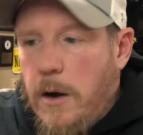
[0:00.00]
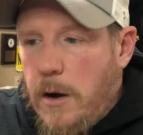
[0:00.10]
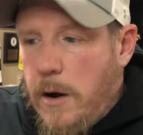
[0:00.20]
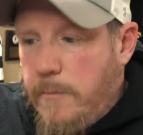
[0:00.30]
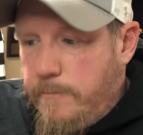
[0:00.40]

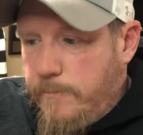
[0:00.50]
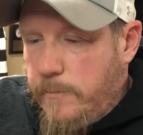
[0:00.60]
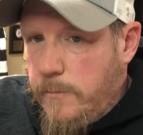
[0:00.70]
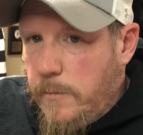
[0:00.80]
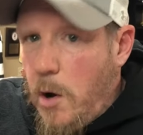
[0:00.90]
Let
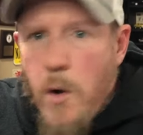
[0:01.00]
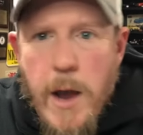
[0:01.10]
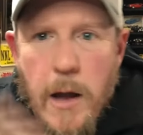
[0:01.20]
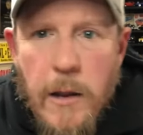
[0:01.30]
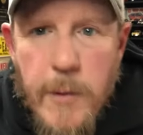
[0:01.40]

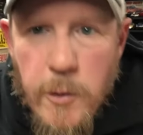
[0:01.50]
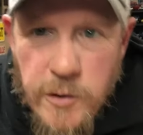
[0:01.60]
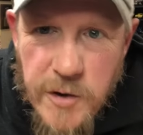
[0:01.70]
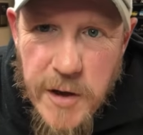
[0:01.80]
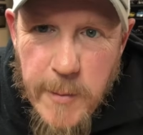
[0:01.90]
me know
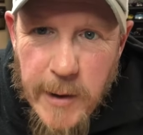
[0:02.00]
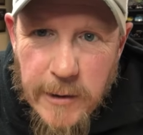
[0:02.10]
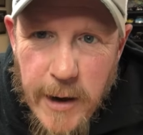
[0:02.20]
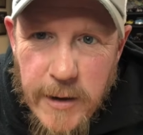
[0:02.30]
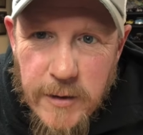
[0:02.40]
what you think of my
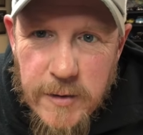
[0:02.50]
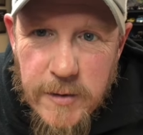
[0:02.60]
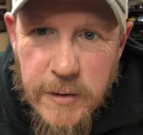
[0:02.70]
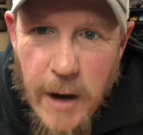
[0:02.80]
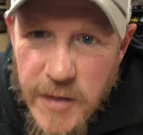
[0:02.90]

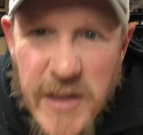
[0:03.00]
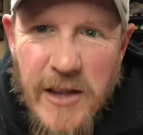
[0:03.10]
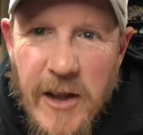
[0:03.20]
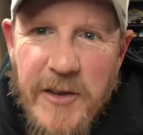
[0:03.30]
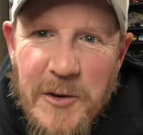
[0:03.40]
lights. I think the
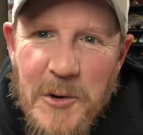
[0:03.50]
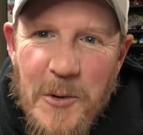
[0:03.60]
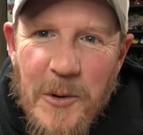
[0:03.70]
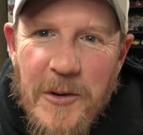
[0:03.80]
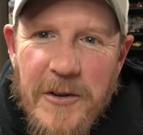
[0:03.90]
lights are
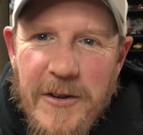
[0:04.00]
cool.